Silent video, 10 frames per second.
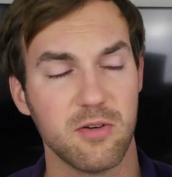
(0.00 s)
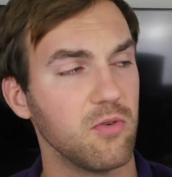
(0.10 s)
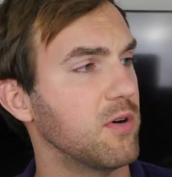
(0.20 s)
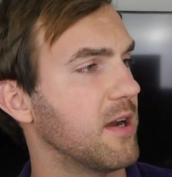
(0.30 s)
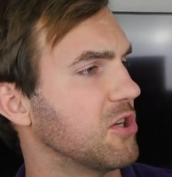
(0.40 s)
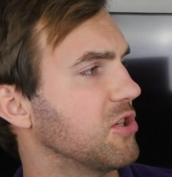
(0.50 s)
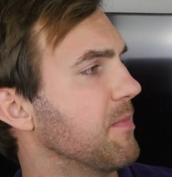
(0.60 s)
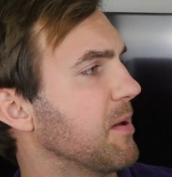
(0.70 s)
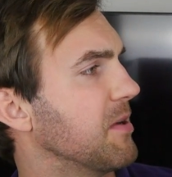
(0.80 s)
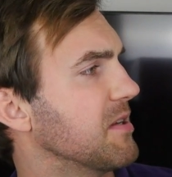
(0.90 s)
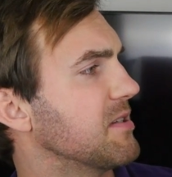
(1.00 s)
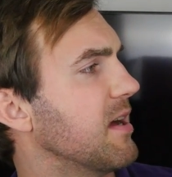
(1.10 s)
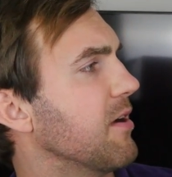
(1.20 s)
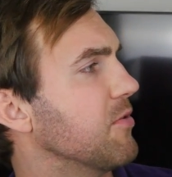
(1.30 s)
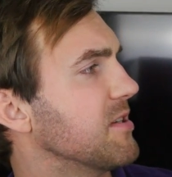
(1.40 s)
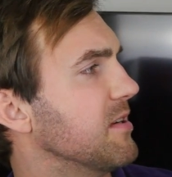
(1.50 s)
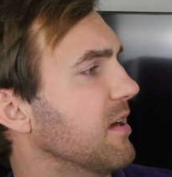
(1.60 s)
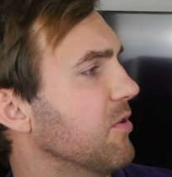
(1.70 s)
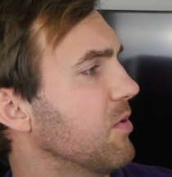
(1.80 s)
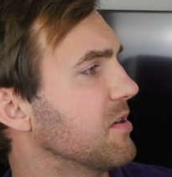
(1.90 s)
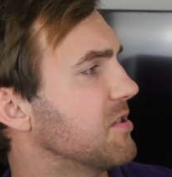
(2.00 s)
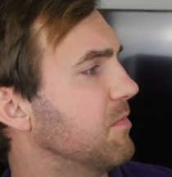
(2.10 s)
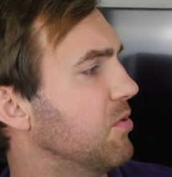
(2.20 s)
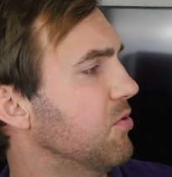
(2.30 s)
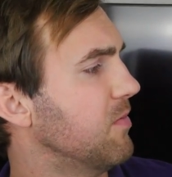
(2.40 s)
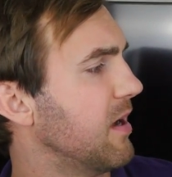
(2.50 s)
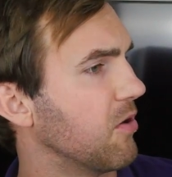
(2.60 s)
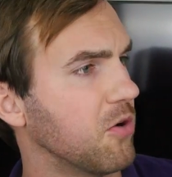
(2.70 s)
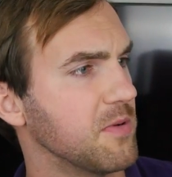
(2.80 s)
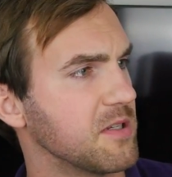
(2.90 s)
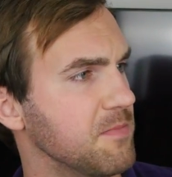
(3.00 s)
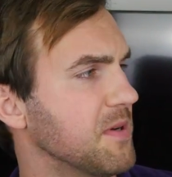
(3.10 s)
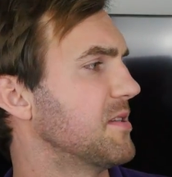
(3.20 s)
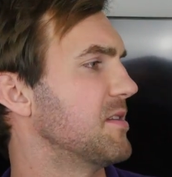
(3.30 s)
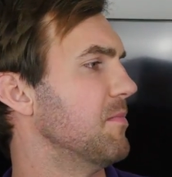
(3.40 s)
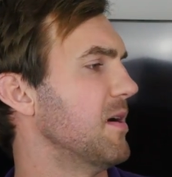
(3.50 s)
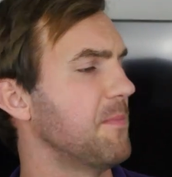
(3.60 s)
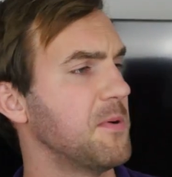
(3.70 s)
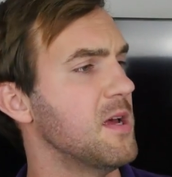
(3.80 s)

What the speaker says: or actually maybe this is the Iris and the other one is the Bloom. I always mix them up.